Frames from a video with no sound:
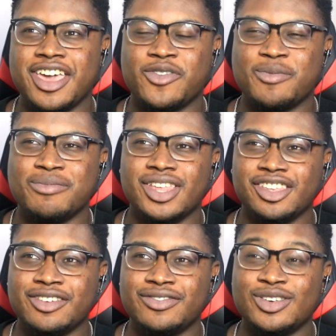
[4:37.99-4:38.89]
if 1
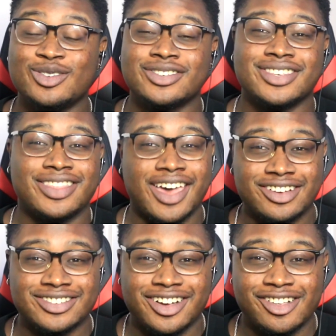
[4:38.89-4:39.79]
million views is
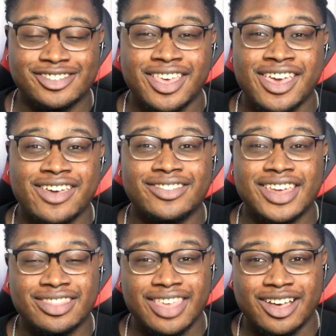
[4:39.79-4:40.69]

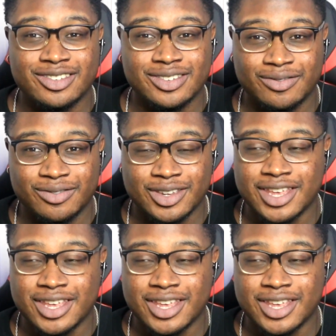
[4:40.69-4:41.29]
$1,000,